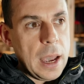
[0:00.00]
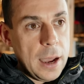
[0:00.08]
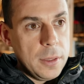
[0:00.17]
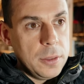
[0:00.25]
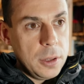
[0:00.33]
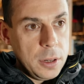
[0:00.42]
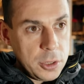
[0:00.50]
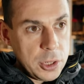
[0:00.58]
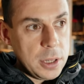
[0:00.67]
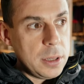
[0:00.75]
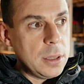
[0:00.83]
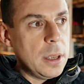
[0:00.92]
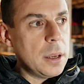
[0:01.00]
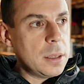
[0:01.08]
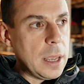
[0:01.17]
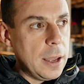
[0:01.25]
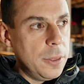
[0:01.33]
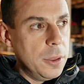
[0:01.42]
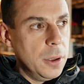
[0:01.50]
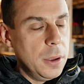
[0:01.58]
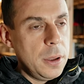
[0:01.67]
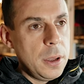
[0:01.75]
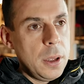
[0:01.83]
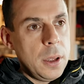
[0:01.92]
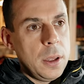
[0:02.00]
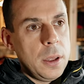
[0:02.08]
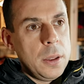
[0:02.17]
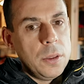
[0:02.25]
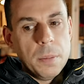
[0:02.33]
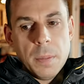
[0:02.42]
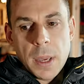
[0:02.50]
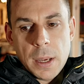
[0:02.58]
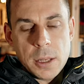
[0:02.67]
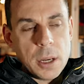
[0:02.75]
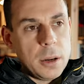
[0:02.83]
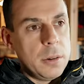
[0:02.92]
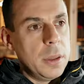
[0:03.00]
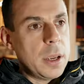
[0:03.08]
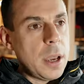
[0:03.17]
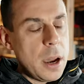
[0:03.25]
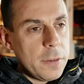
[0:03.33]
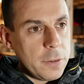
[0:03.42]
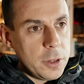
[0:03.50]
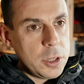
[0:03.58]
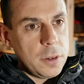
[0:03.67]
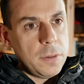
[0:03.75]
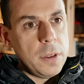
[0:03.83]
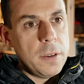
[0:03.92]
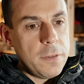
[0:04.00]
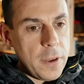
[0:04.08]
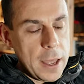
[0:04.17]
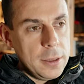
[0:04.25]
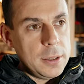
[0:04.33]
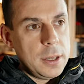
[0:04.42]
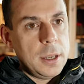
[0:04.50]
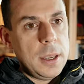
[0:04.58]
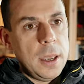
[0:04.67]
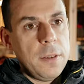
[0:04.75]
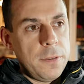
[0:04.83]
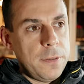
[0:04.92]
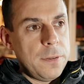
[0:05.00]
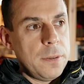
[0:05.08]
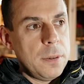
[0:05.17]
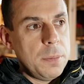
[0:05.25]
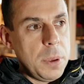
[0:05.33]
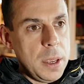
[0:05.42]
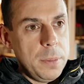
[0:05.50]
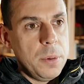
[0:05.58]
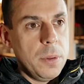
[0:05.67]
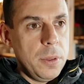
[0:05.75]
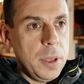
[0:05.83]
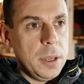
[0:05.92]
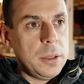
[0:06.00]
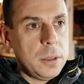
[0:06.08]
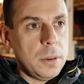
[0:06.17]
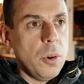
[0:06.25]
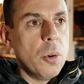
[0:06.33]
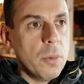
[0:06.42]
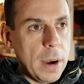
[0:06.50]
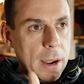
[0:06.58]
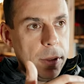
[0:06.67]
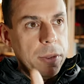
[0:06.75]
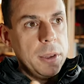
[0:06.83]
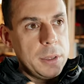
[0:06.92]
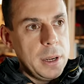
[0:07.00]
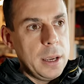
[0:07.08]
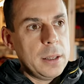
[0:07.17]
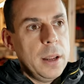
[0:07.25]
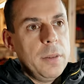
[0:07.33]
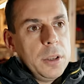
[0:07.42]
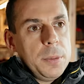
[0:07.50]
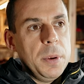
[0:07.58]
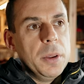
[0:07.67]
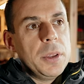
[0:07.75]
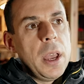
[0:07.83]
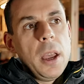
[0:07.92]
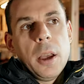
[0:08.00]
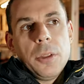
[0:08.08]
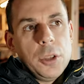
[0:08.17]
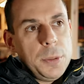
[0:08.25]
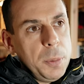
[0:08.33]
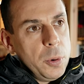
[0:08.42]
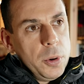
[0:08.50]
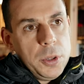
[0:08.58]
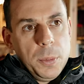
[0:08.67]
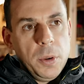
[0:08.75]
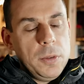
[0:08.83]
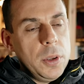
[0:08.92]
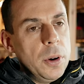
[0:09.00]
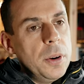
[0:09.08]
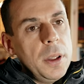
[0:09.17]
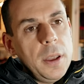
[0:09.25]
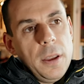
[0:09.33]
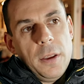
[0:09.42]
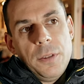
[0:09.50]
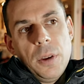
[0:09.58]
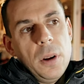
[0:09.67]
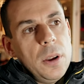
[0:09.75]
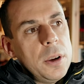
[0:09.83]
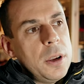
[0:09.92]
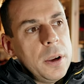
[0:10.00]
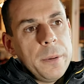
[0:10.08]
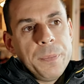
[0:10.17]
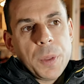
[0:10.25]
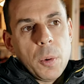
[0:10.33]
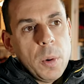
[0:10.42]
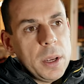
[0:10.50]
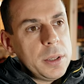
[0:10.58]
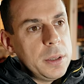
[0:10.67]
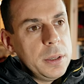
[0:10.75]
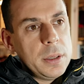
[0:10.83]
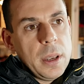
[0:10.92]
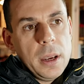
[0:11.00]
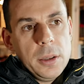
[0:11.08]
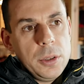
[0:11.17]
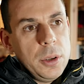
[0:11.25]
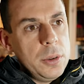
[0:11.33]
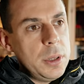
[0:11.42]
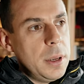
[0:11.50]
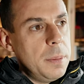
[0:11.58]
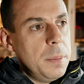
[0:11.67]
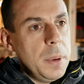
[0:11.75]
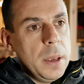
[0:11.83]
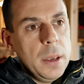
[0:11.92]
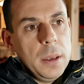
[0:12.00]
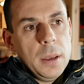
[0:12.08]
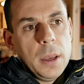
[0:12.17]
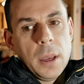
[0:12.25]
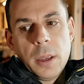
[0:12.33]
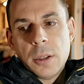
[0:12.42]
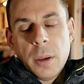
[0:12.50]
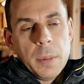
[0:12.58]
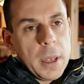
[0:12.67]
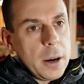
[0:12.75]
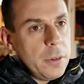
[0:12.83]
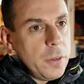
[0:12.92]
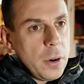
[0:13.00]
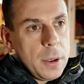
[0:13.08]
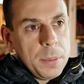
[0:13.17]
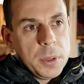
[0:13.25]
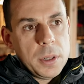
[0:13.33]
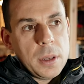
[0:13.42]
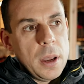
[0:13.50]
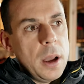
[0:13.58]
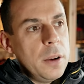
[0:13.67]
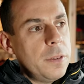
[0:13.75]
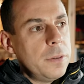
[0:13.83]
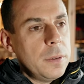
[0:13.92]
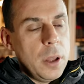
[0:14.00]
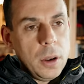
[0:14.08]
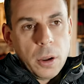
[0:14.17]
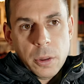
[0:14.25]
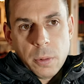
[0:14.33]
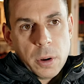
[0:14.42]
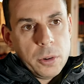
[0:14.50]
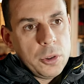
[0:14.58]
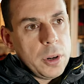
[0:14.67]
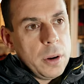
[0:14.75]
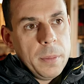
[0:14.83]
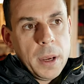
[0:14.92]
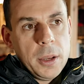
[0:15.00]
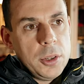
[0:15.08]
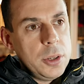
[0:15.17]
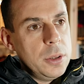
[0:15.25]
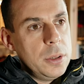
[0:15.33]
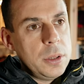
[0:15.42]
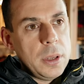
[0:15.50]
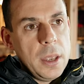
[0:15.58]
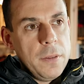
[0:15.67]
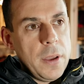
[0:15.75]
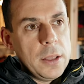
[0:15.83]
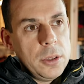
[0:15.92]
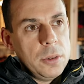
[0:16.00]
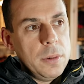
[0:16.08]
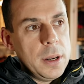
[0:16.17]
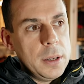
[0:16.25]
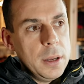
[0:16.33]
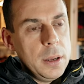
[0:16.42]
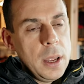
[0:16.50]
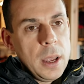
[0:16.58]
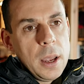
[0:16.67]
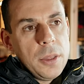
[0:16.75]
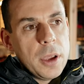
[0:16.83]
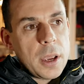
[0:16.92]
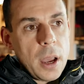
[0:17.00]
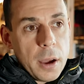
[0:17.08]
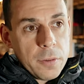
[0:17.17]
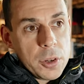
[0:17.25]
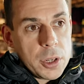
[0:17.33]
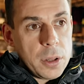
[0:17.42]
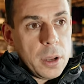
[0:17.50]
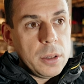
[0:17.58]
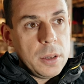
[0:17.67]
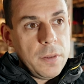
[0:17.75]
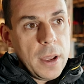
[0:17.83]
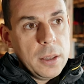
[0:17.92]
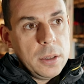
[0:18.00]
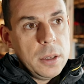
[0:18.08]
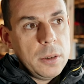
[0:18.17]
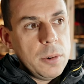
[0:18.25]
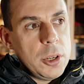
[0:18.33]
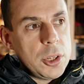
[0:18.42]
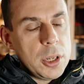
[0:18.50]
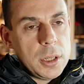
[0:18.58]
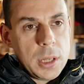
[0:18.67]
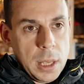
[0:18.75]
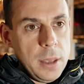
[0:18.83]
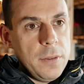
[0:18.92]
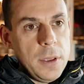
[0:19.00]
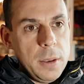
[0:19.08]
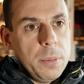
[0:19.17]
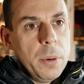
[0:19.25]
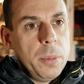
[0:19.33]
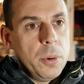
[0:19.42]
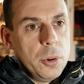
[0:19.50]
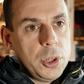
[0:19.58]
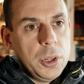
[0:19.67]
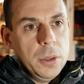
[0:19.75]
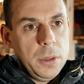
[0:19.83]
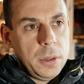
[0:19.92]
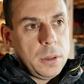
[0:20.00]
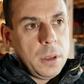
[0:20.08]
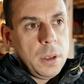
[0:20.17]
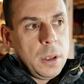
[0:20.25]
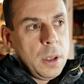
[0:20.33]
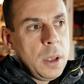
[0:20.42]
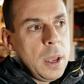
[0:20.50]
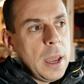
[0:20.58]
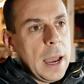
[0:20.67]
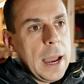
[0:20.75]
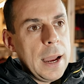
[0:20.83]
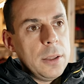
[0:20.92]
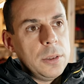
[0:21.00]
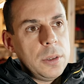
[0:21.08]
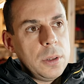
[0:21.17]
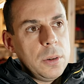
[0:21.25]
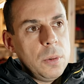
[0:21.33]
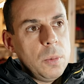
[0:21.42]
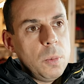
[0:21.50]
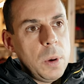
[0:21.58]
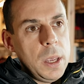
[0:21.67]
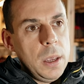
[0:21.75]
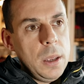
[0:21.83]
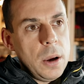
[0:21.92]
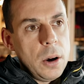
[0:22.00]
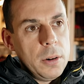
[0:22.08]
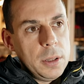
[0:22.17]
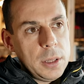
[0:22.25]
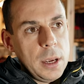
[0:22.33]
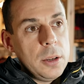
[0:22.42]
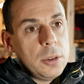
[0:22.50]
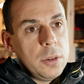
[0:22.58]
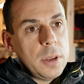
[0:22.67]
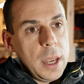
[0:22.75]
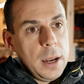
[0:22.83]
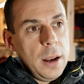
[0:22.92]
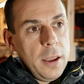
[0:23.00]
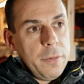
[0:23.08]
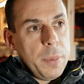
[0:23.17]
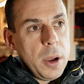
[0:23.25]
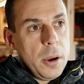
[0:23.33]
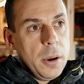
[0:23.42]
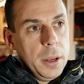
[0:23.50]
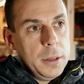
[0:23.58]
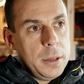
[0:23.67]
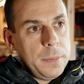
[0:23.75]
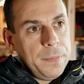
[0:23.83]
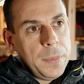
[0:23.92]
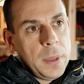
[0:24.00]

and the logistics and the media and the coverage of the event to give people this all-round, this next-level experience. The sport has moved on. If you look at Western States, UTMB, some of the Arrowviper stuff, a lot of the World Trail Majors events already, the coverage of those events is reaching TV proportions. And we are in danger of getting left behind.